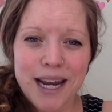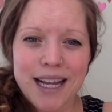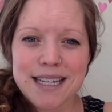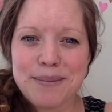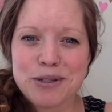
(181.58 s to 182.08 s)

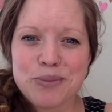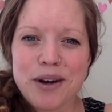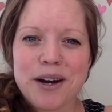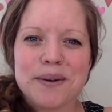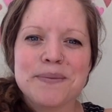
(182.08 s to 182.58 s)
getting a diaper
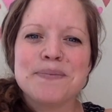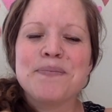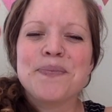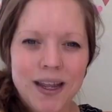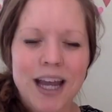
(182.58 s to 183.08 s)
sprayer."
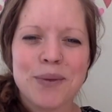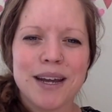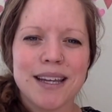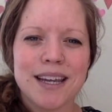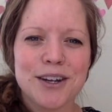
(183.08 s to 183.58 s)

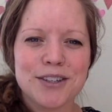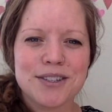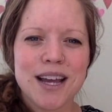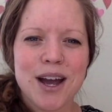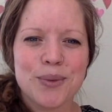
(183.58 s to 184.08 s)
Anyway,
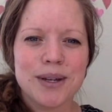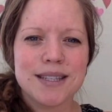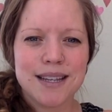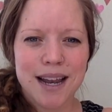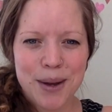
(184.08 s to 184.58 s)
here's how we
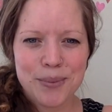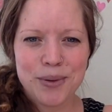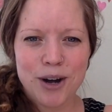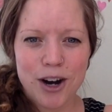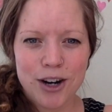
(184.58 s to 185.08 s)
set up
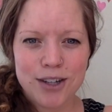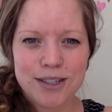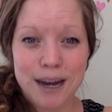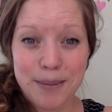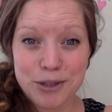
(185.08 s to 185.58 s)
our
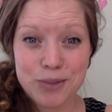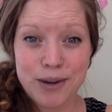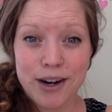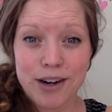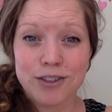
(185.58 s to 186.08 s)
diaper
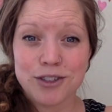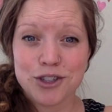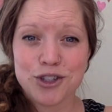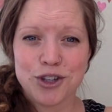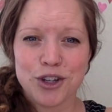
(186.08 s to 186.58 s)
sprayer. I'll
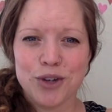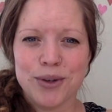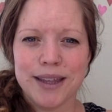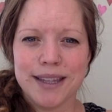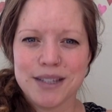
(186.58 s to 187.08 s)
just show you
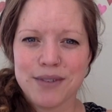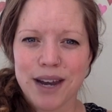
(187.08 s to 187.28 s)
in this